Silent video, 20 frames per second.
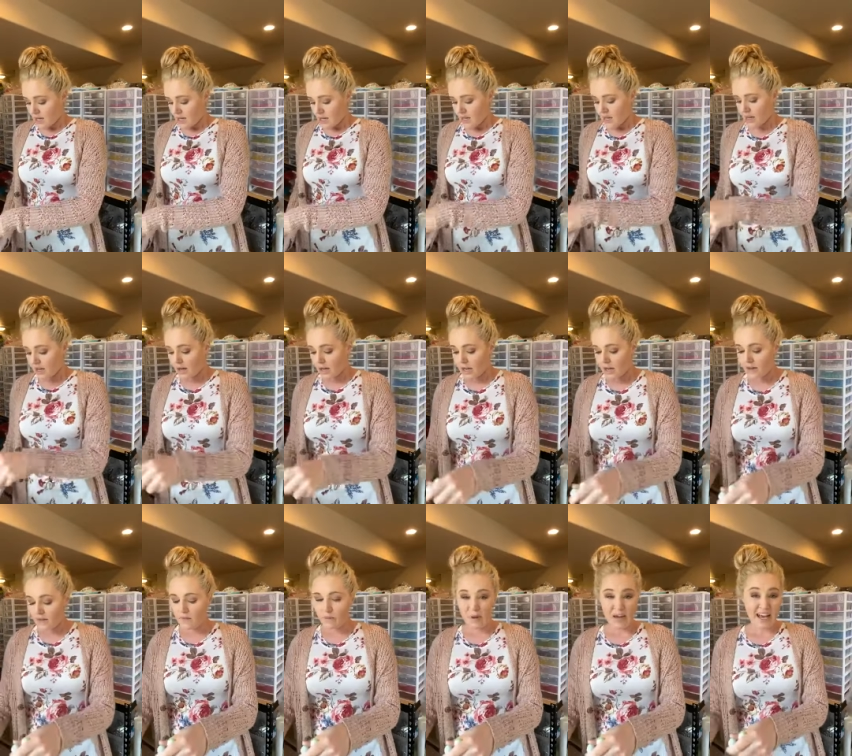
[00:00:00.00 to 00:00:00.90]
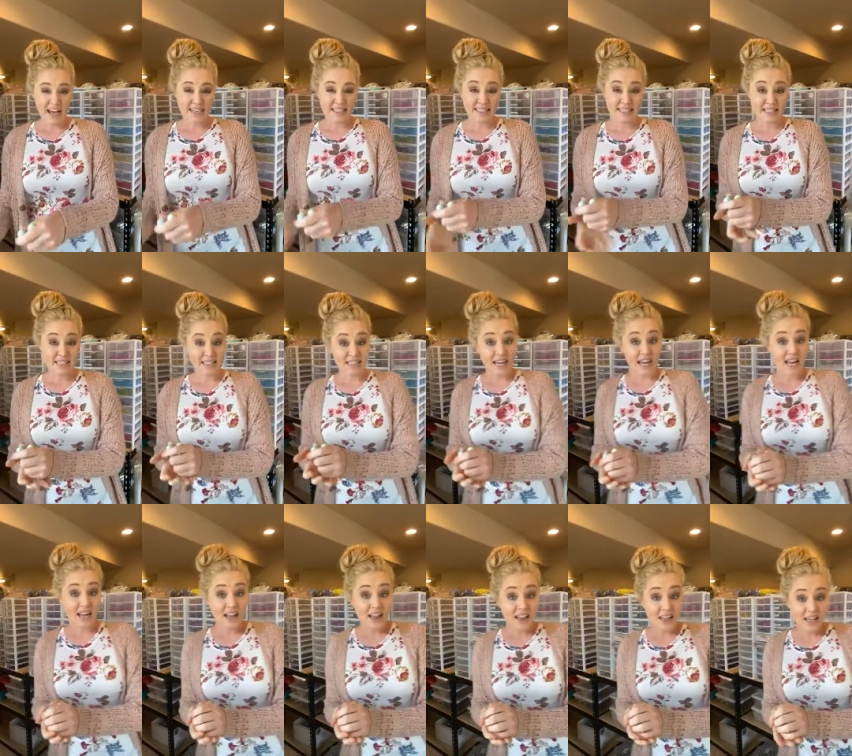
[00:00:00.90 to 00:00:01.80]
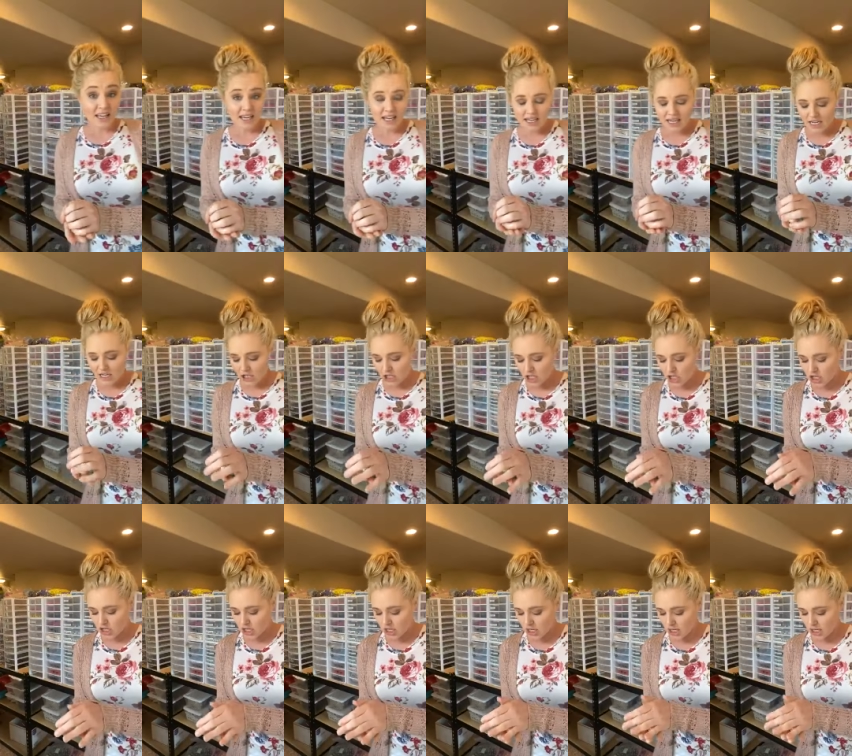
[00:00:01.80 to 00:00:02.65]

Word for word: they're kind of pastel-ish,